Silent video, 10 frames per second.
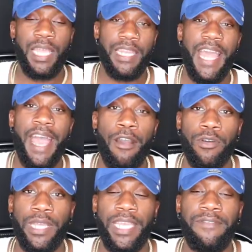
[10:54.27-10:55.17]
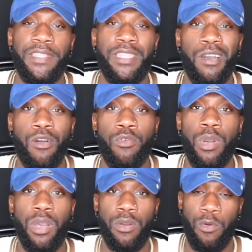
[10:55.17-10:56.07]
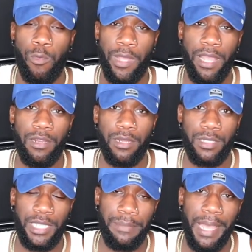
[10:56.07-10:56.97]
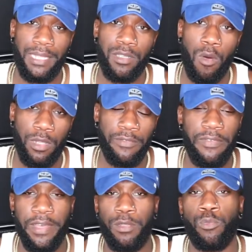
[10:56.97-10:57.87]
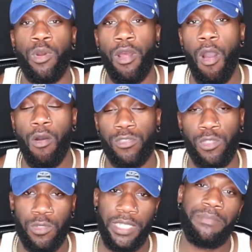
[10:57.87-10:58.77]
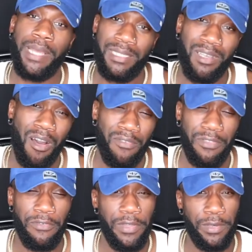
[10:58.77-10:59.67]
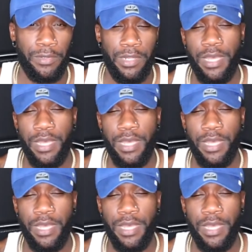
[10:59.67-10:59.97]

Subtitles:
Now, even though we are teammates on the field, we're also teammates off the field.